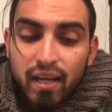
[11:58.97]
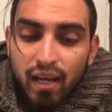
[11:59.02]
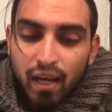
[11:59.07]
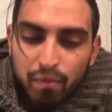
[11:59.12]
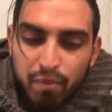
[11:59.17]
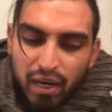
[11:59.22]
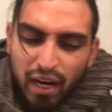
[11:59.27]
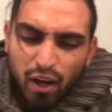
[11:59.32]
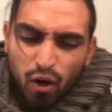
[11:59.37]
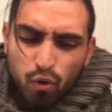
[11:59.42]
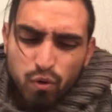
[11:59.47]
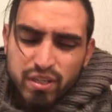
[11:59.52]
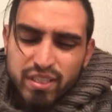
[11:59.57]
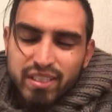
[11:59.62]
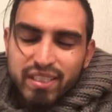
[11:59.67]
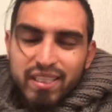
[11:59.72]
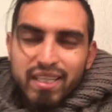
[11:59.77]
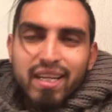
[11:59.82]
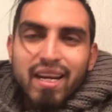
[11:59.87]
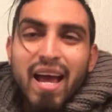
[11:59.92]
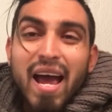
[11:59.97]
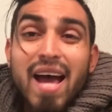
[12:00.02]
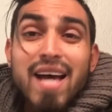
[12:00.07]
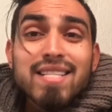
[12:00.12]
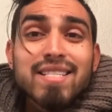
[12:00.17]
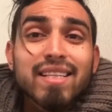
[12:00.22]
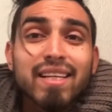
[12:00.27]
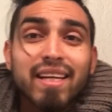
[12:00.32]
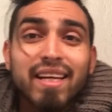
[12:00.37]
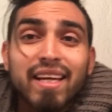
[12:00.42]
I mean, I always did
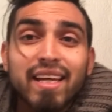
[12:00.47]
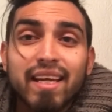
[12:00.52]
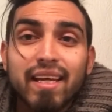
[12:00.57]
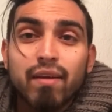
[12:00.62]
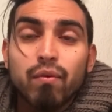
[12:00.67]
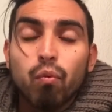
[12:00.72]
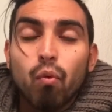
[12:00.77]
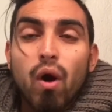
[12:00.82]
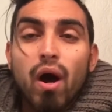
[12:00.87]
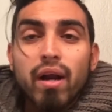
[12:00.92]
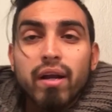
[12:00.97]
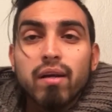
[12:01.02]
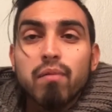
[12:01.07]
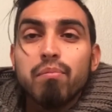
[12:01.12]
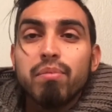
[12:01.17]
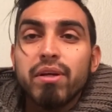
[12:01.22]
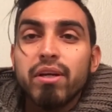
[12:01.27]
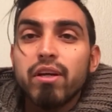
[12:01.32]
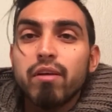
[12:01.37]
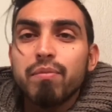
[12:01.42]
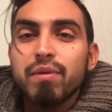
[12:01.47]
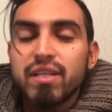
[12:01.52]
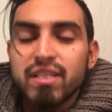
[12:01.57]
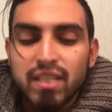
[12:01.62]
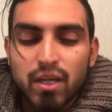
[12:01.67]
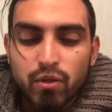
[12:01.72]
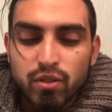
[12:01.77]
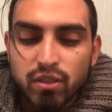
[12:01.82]
as a kid want a beard because I